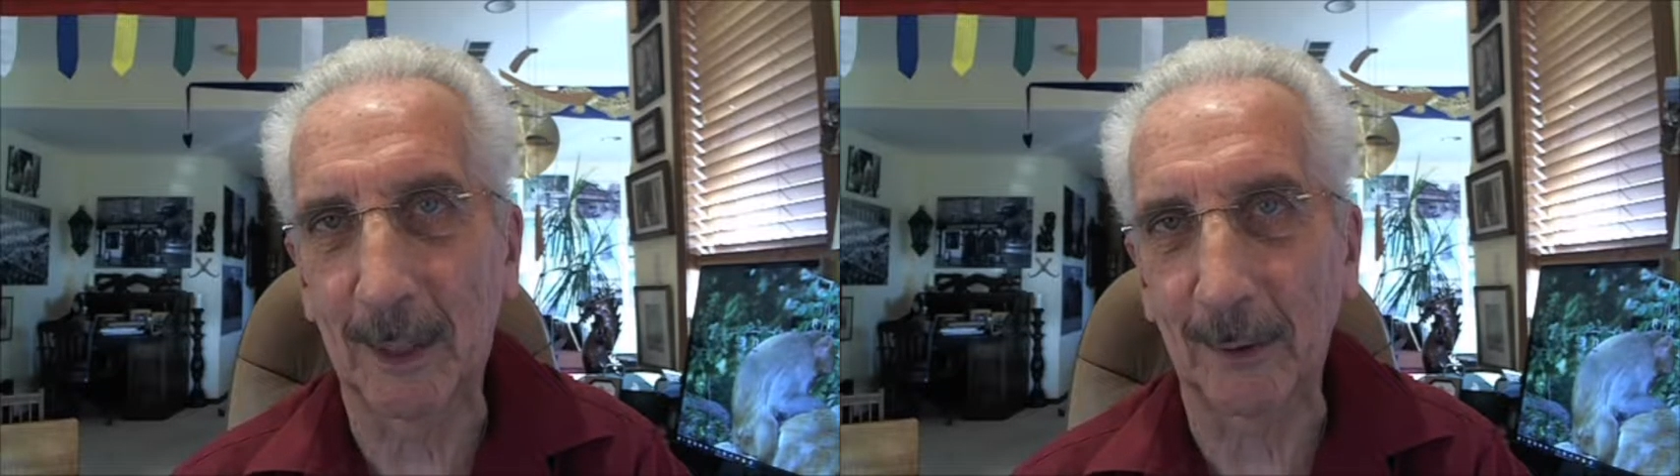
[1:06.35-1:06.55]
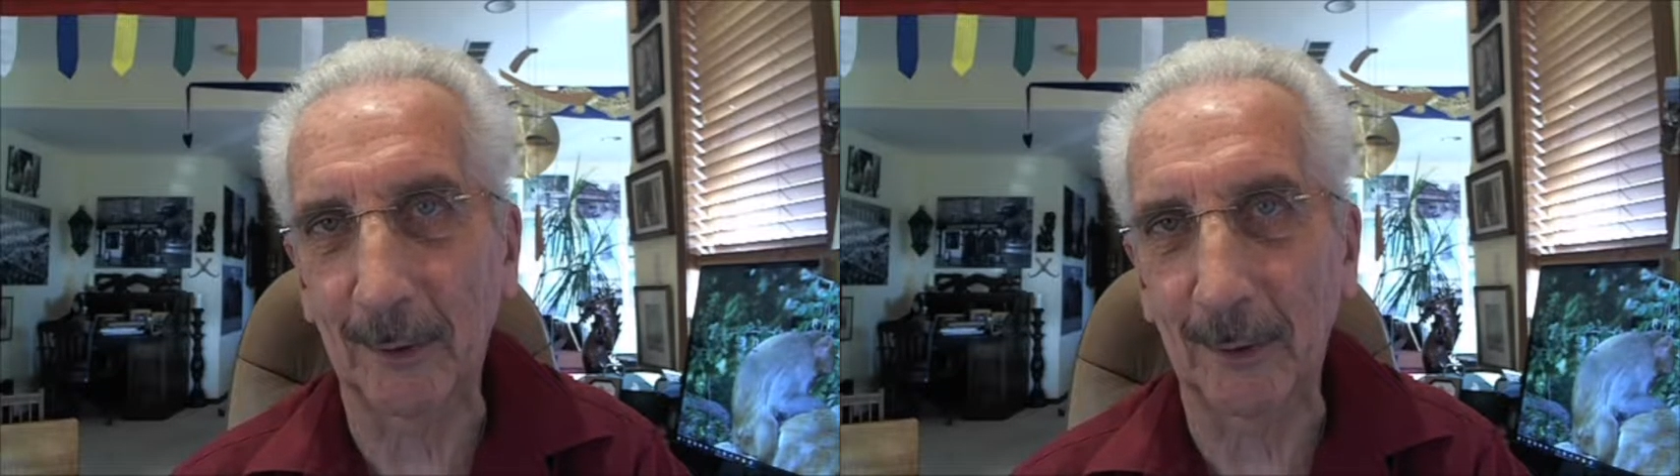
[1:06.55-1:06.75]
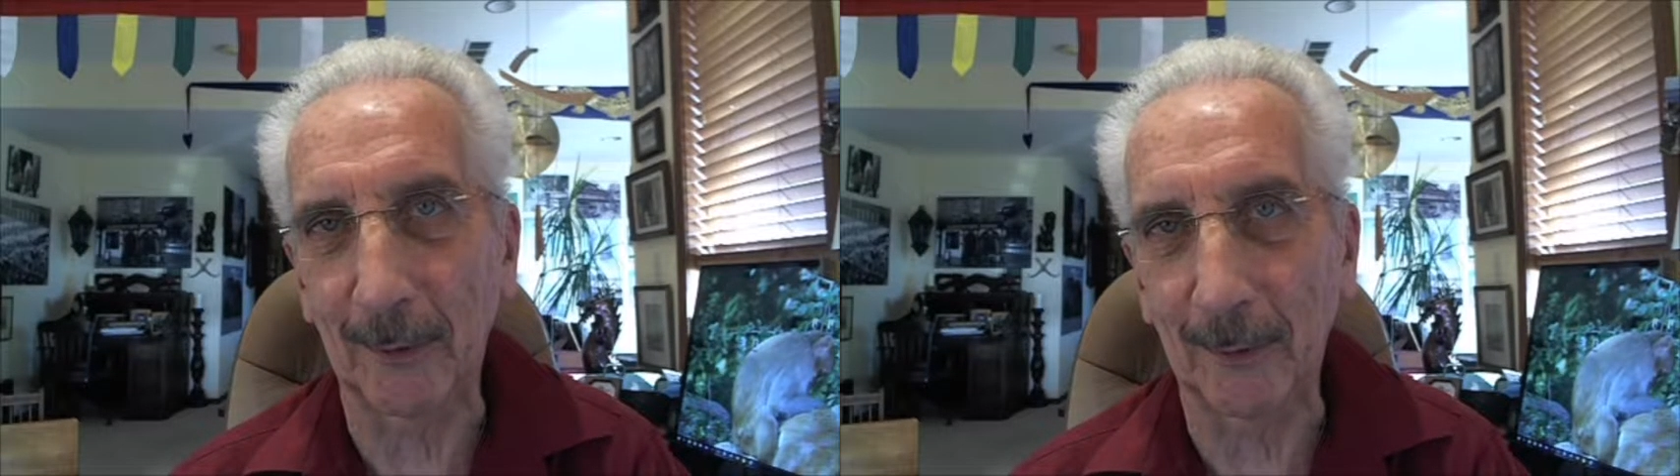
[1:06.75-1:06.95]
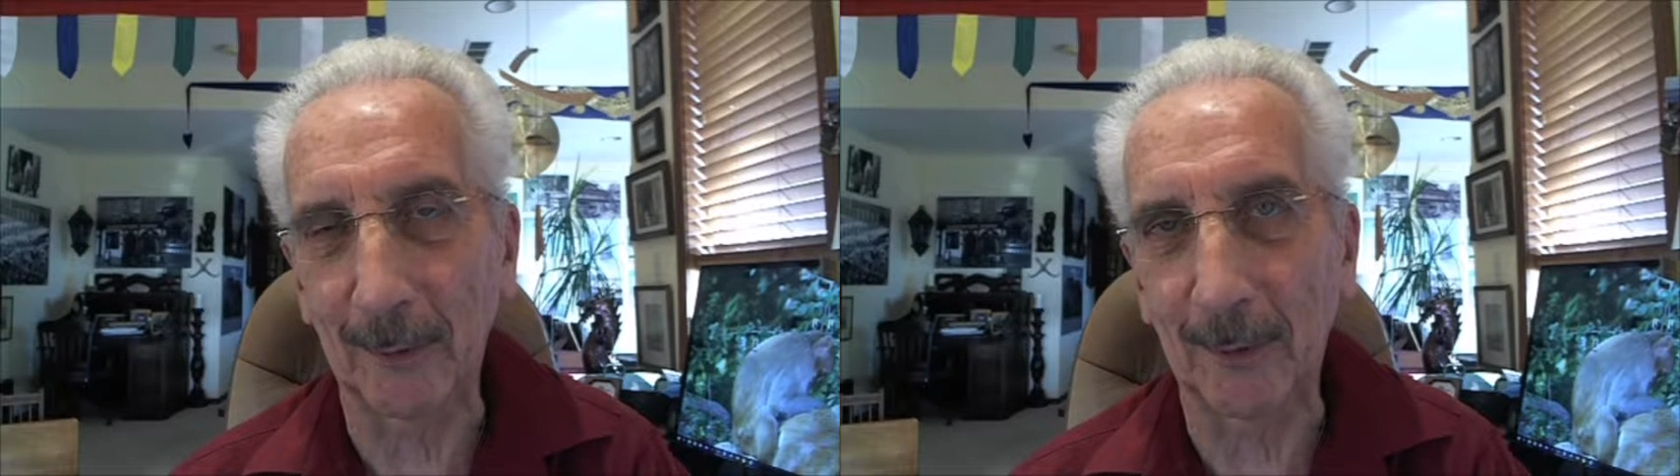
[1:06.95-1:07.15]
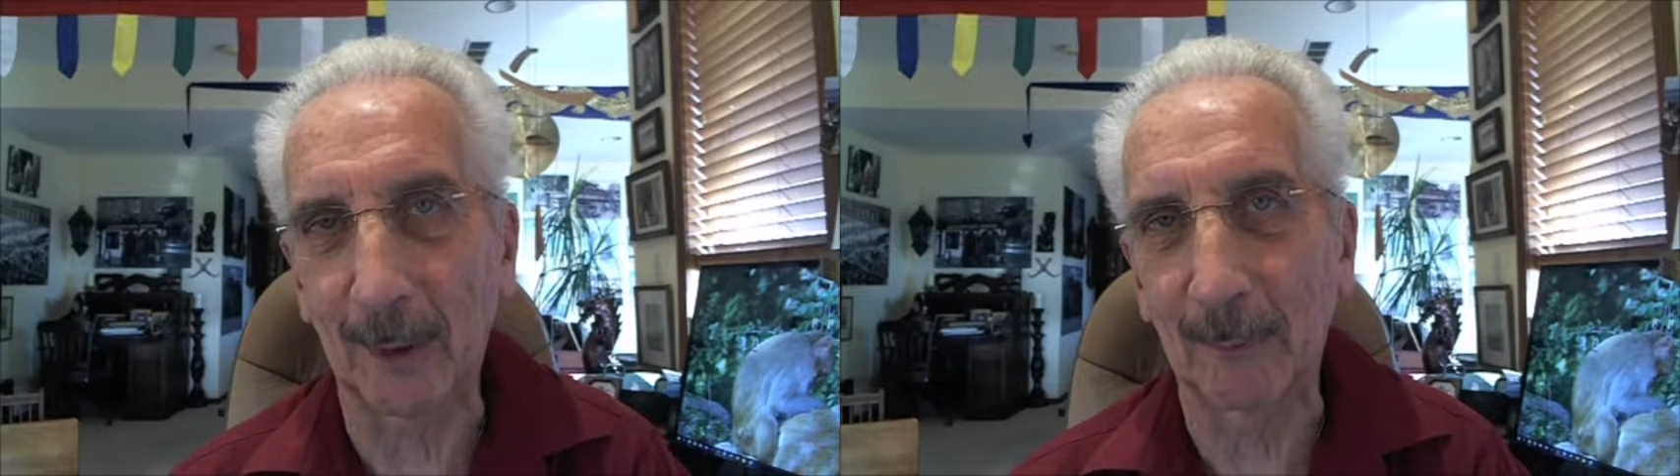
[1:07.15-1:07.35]
carrier on the
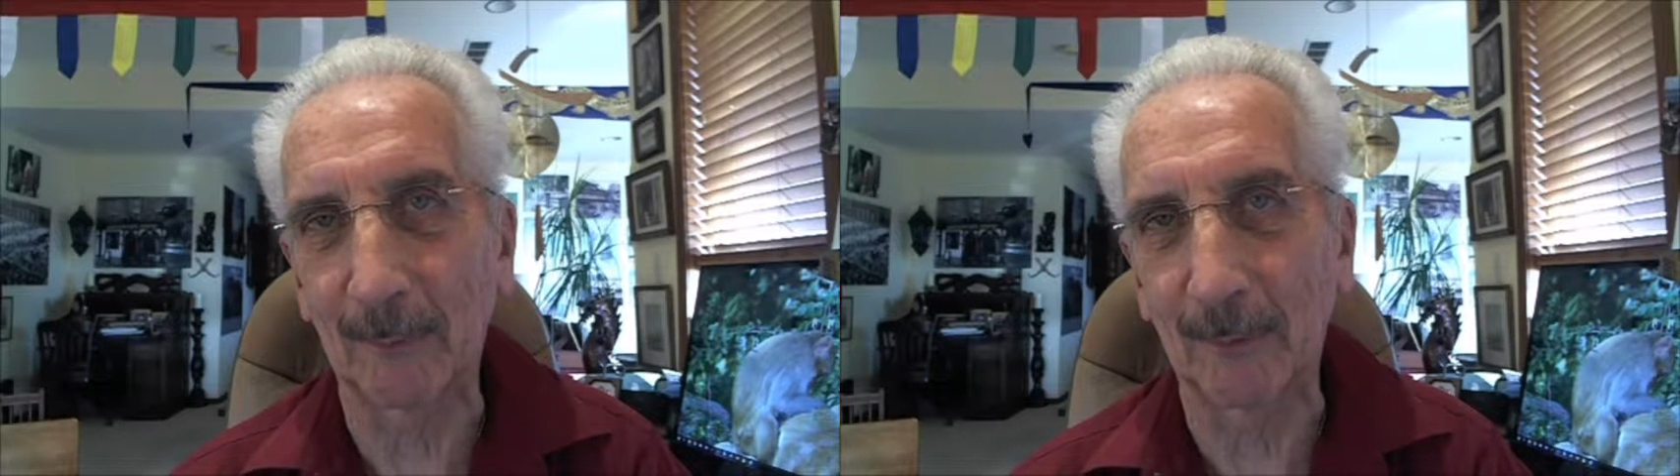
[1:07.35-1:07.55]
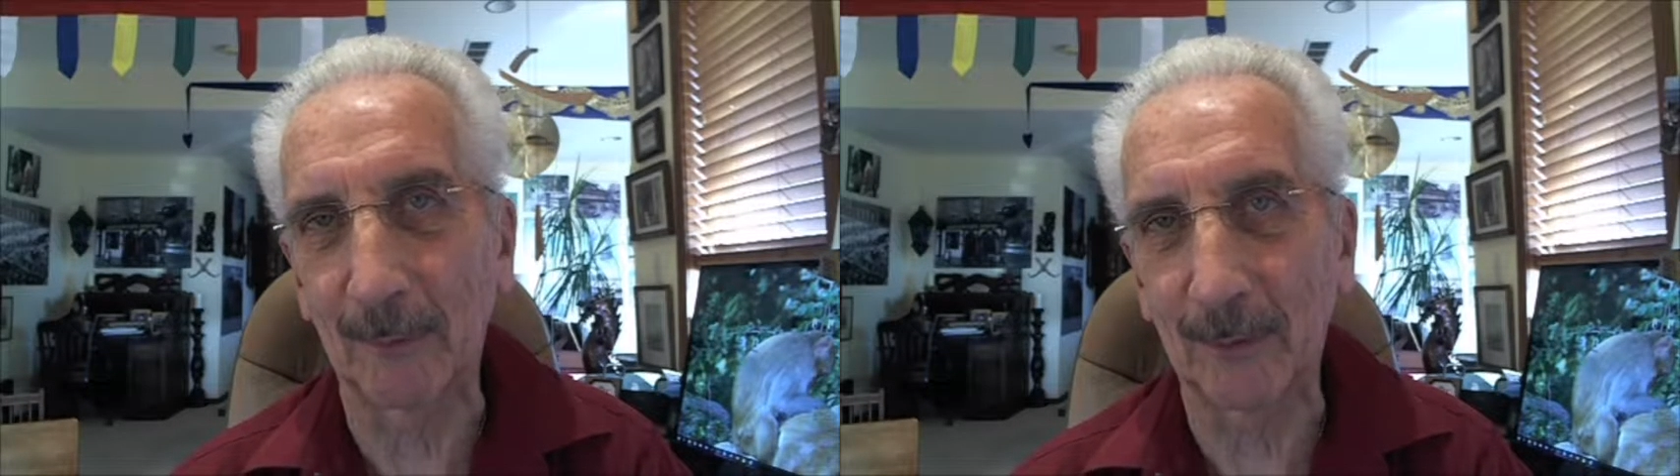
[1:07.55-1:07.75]
top of his